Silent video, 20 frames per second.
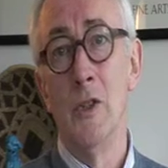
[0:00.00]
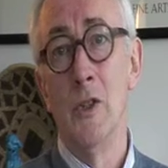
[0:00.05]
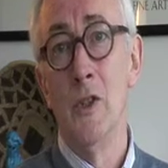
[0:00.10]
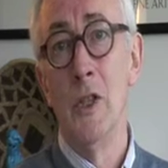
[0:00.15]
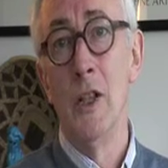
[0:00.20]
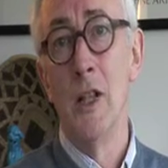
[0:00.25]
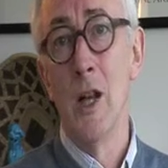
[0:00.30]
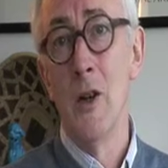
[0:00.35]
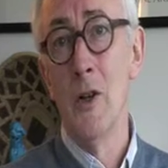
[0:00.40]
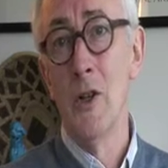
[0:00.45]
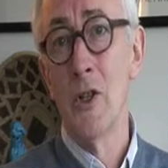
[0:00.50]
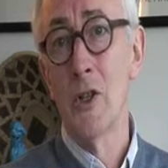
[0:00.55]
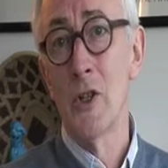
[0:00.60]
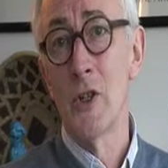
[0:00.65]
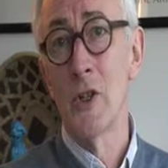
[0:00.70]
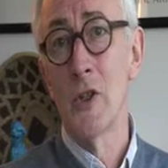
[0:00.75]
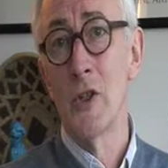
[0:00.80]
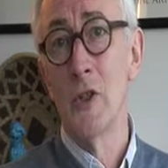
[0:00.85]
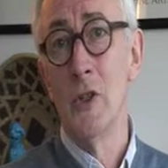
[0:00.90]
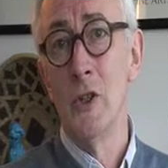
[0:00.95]
the onus
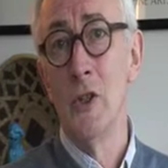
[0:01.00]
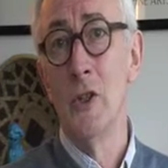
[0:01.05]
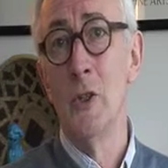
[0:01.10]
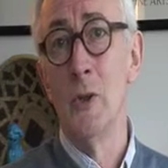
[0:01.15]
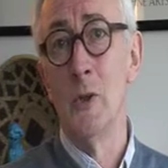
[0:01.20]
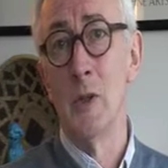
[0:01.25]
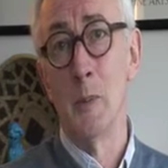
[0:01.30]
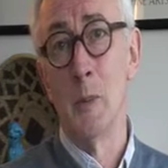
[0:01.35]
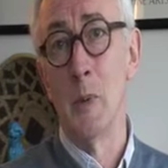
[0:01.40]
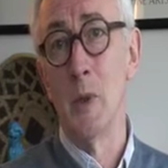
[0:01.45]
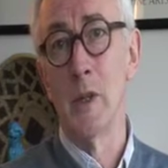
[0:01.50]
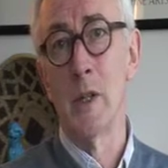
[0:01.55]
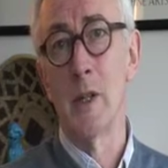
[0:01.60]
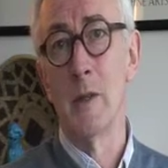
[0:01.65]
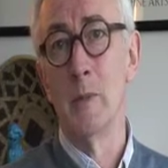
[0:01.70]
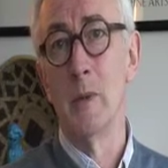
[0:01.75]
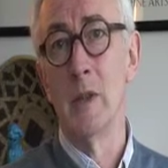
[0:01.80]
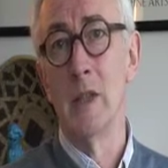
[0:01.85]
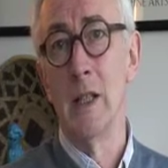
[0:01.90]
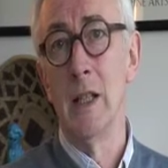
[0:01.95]
is on you to put
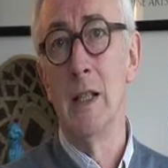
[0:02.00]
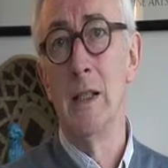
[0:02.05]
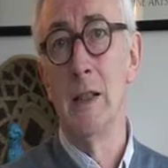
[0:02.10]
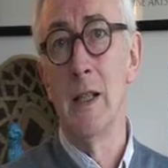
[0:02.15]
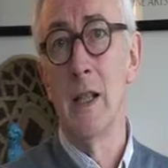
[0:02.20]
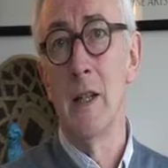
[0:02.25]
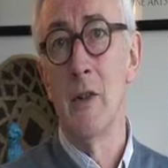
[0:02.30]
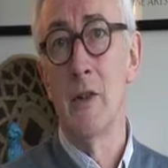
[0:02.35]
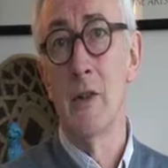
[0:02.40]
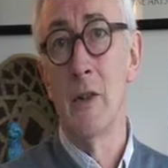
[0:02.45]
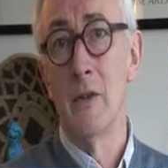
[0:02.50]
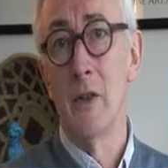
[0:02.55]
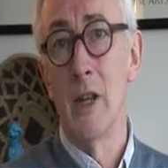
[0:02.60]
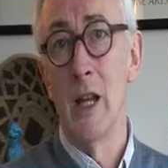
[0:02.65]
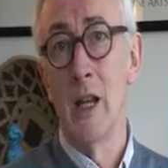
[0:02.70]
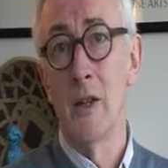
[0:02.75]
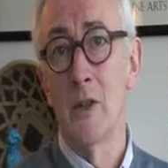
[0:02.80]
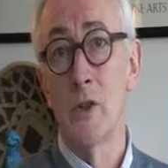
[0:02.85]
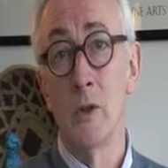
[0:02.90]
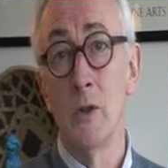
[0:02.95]
somebody in there as a
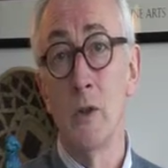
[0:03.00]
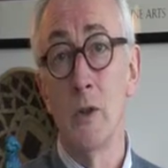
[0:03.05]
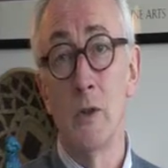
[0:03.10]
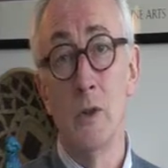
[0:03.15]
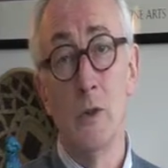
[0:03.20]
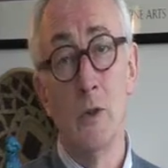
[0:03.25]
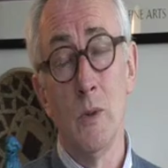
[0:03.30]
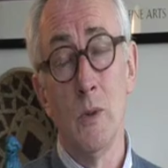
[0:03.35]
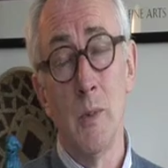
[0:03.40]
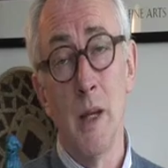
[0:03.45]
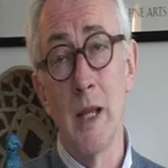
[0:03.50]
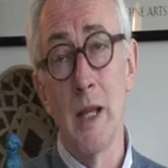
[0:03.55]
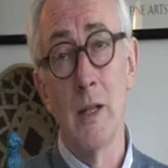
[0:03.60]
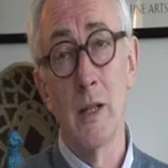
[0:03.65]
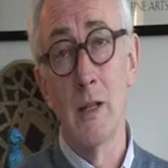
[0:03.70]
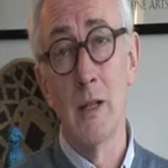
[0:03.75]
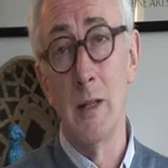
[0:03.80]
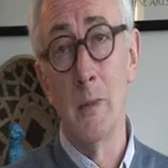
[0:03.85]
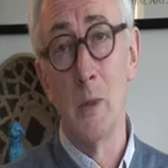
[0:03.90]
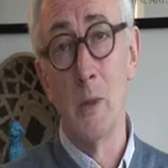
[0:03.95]
vet. So you'll
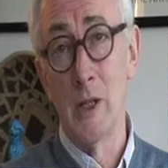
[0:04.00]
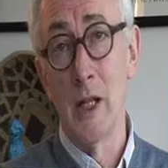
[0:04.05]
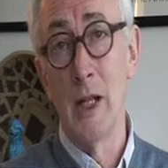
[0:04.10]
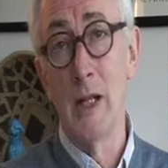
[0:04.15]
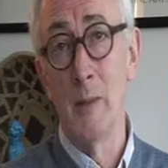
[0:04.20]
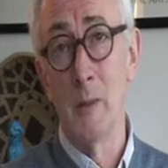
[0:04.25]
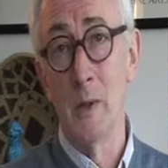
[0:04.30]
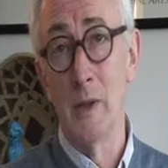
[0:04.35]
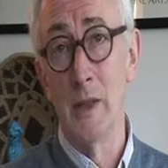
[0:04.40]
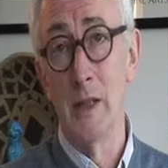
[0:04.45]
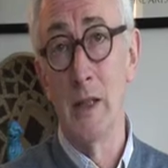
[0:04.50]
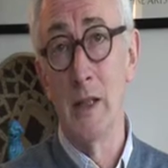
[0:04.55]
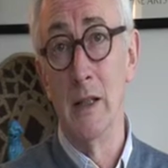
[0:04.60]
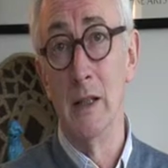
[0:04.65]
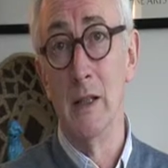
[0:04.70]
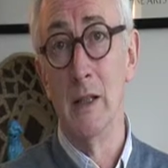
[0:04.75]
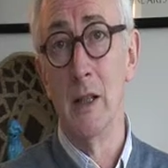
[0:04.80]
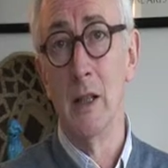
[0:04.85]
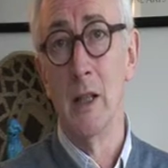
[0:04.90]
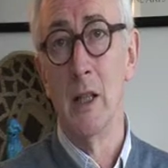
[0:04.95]
basically put anybody in.